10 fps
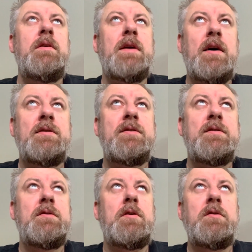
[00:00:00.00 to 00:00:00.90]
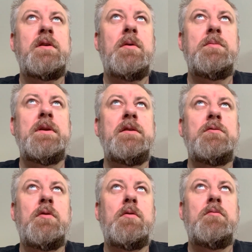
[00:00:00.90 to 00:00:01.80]
Thus, those companies
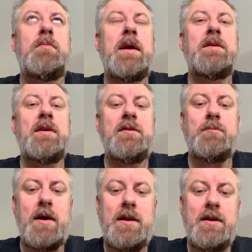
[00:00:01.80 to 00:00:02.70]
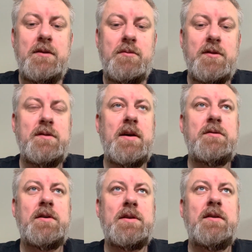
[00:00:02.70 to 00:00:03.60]
will make less money because they'll
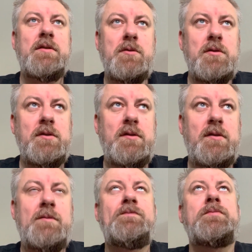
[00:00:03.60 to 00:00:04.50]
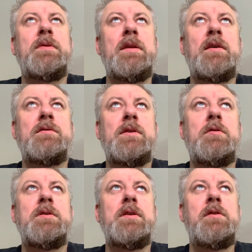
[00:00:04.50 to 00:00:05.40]
sell less goods, thus
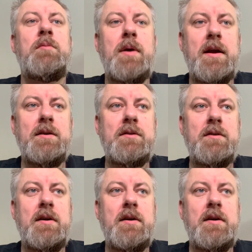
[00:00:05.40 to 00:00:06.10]
lowering the demand.